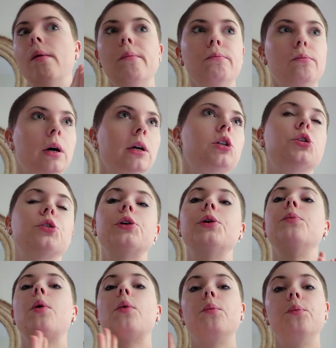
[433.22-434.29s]

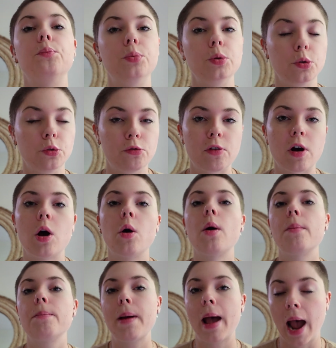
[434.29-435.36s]
mushroom bufo
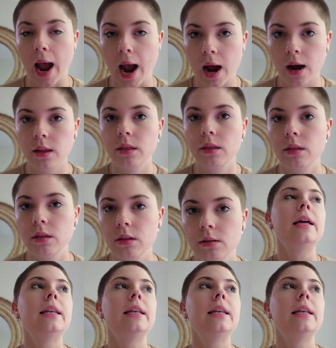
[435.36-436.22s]
path.